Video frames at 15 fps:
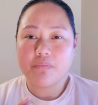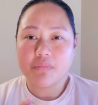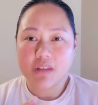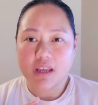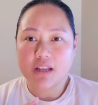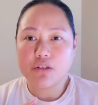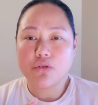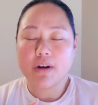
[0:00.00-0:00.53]

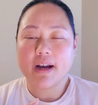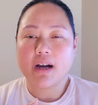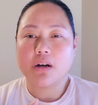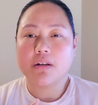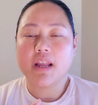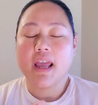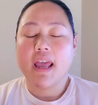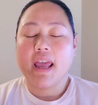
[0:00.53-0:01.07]
in
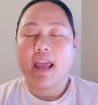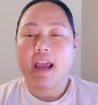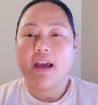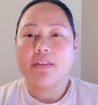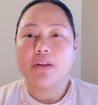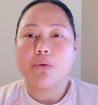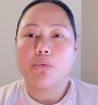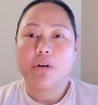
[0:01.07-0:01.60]
ground,
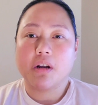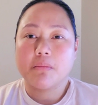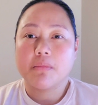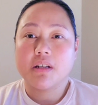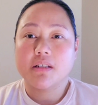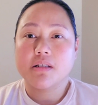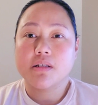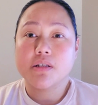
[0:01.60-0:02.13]
and then what I'm
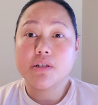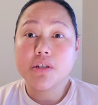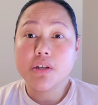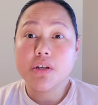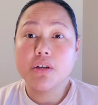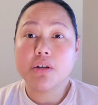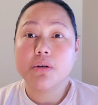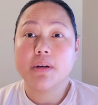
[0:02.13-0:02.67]
gonna
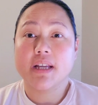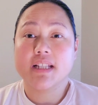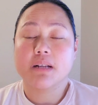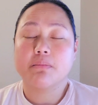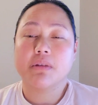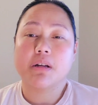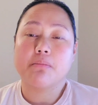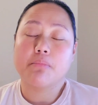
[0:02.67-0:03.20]
do is
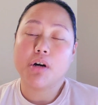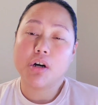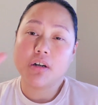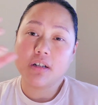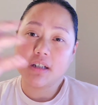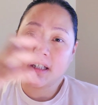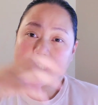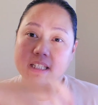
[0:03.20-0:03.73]
I'm gonna
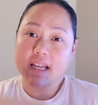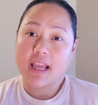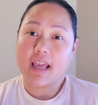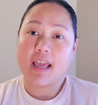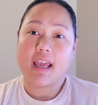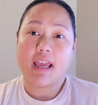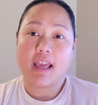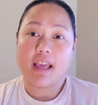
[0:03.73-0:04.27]
put
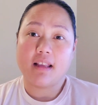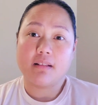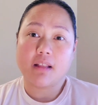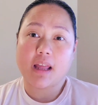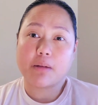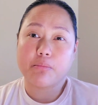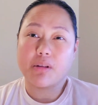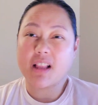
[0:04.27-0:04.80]

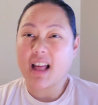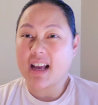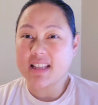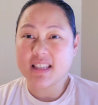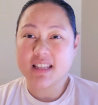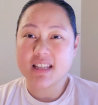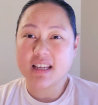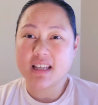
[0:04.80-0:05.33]
a
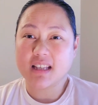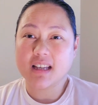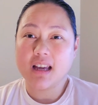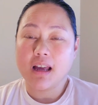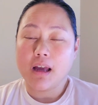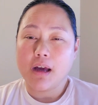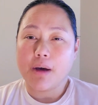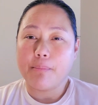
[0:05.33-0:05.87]
plastic
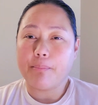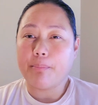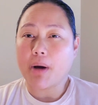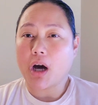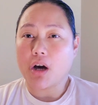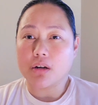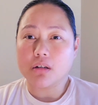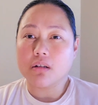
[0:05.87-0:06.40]

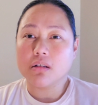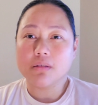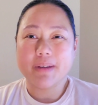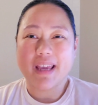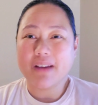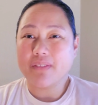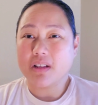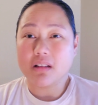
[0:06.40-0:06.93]
bottle.
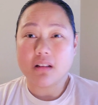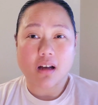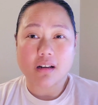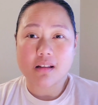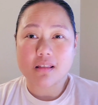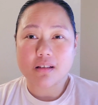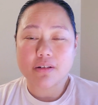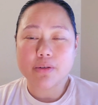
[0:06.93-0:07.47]
We have a lot
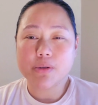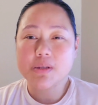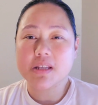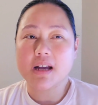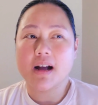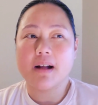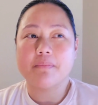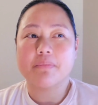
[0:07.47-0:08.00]
of those.
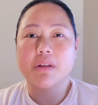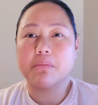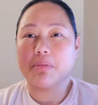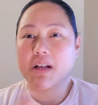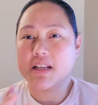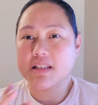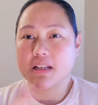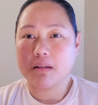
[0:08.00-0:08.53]
A
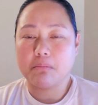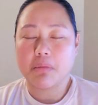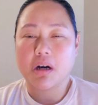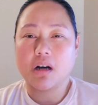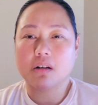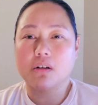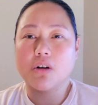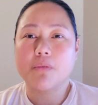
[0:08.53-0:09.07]
plastic
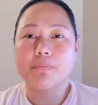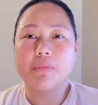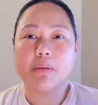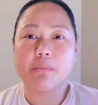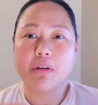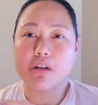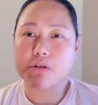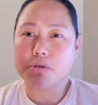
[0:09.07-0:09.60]
bottle.
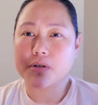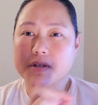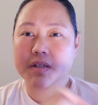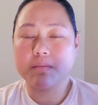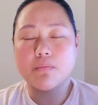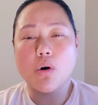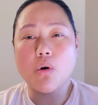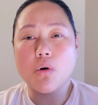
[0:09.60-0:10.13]
I'm gonna drill
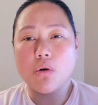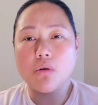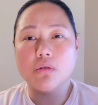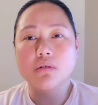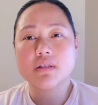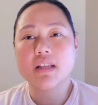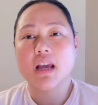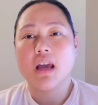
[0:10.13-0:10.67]
some
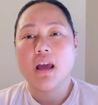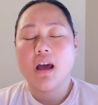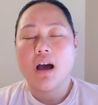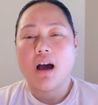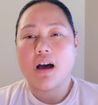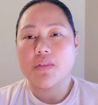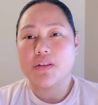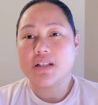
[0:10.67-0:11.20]
holes
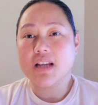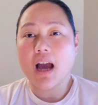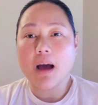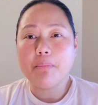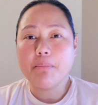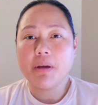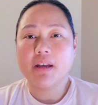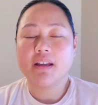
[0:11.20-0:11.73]
on the
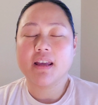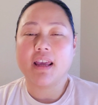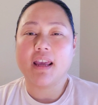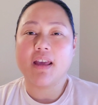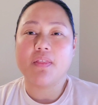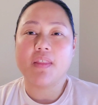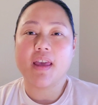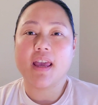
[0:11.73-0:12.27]
top,
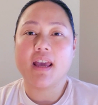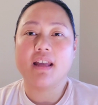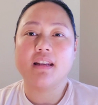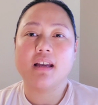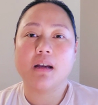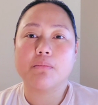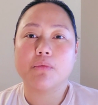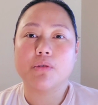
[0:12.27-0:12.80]
and
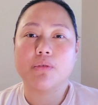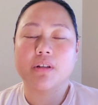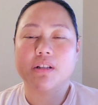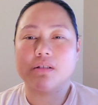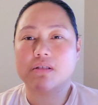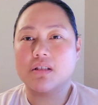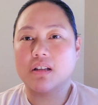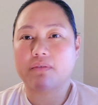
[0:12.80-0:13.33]
then I'm
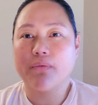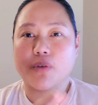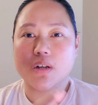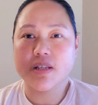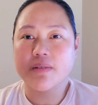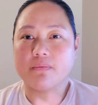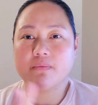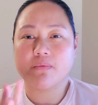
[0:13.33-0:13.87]
going to for
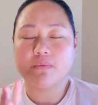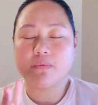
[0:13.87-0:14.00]
some